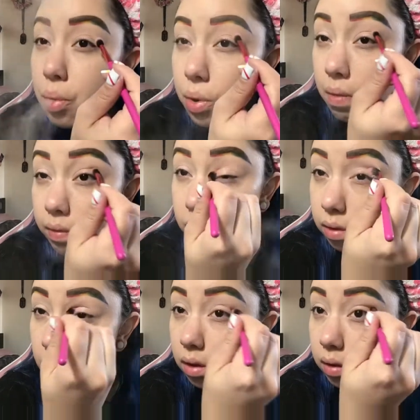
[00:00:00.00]
now I'm
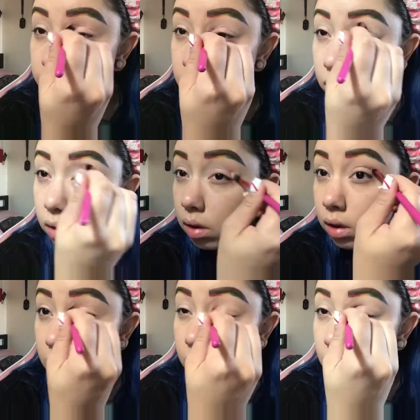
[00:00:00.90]
going to be
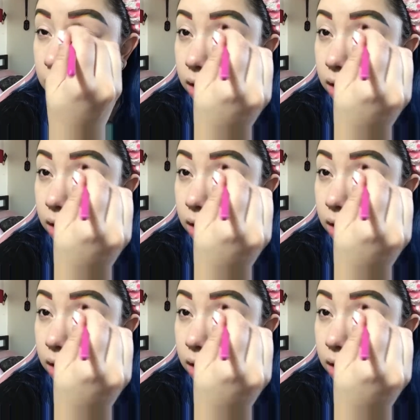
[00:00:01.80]
taking a